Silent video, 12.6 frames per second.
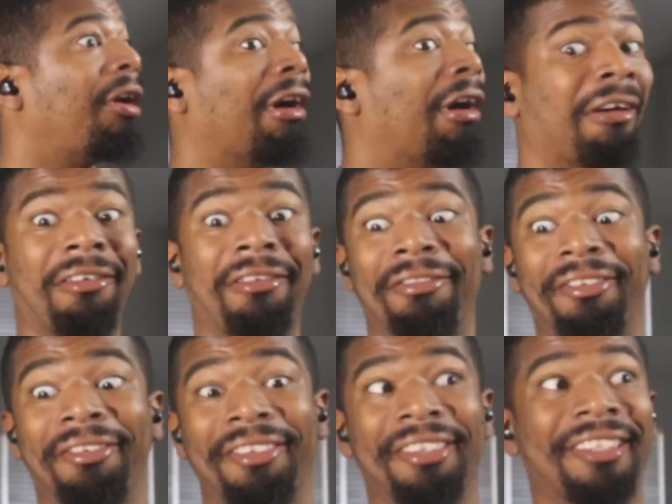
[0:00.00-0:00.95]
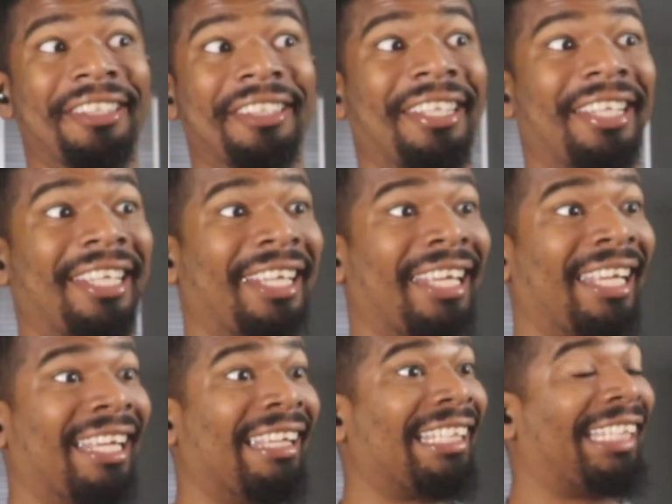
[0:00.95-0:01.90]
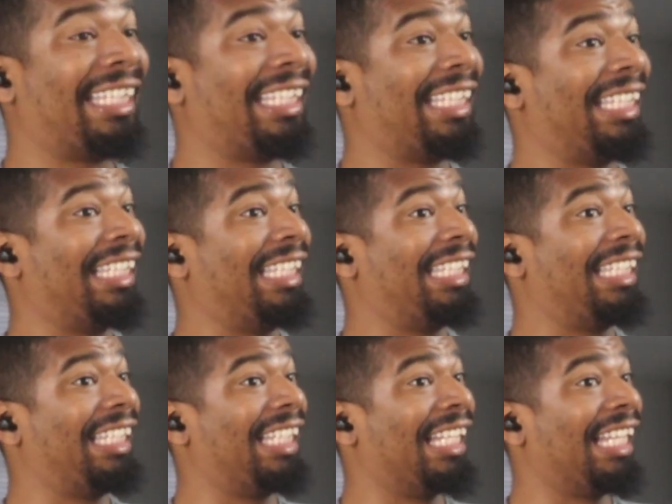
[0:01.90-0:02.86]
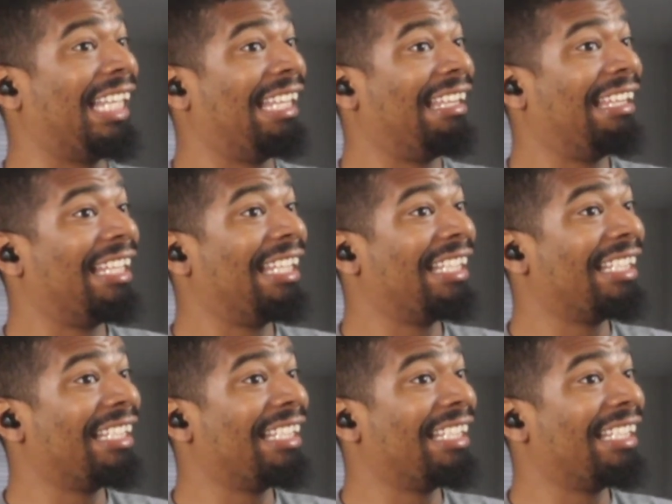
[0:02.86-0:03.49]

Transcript: Absolutely not. This country is a disgrace.